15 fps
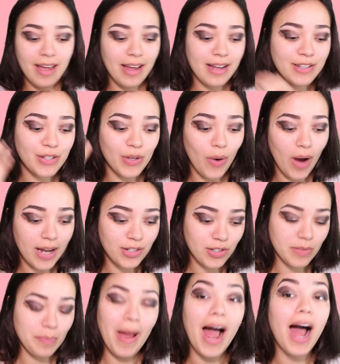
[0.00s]
and so I
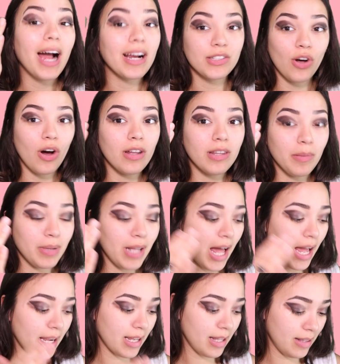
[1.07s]
just packed on the
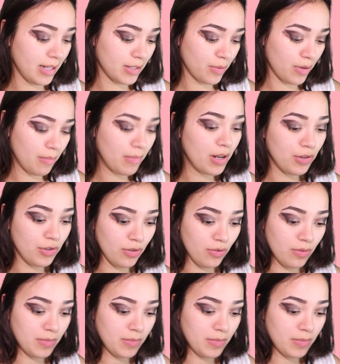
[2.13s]
black, and that's what I'm gonna do.